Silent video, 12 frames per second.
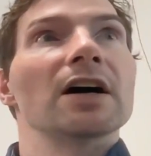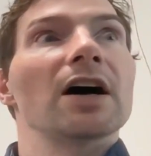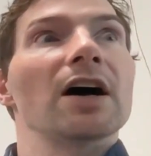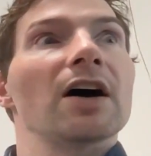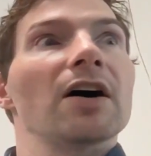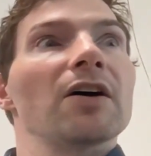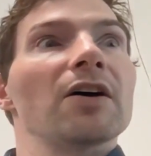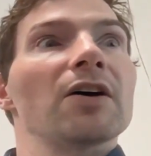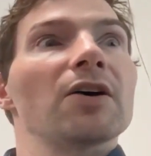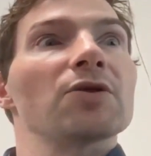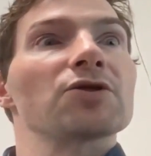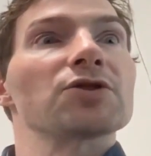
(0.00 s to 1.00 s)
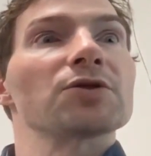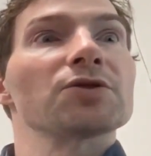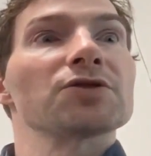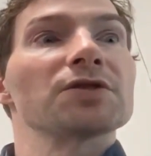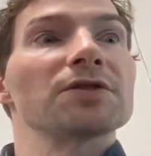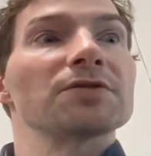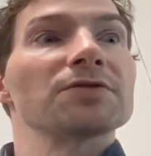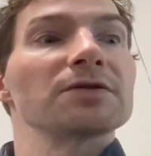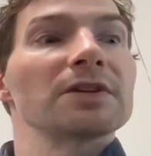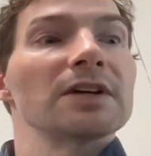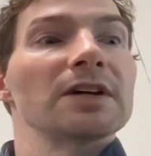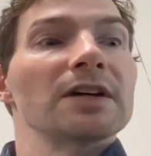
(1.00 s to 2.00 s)
a sort of
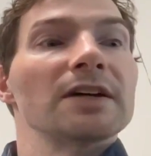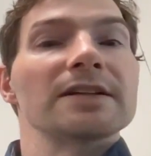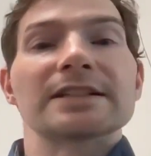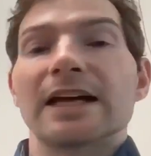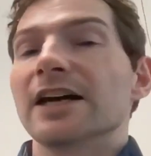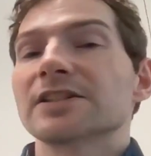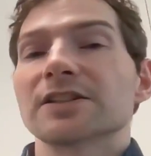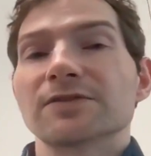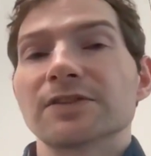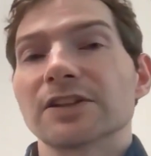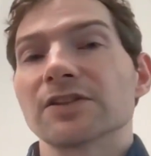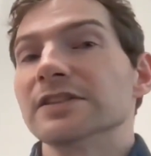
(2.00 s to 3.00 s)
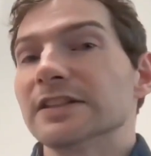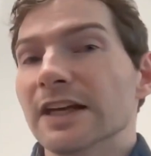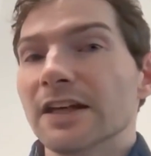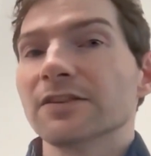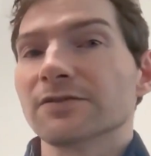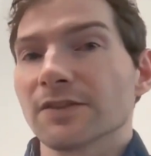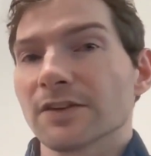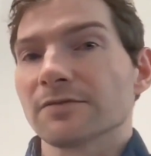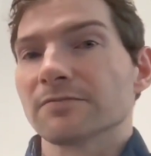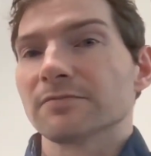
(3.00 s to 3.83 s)
scientific endeavor.